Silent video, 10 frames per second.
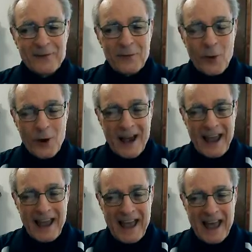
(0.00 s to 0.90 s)
4
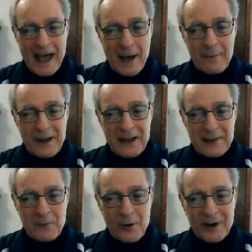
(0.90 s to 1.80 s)
a.m. in
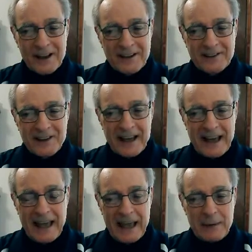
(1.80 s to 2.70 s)
the morning to
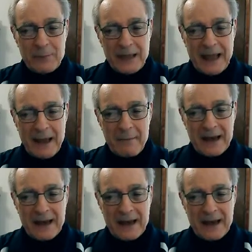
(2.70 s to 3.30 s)
8 p.m.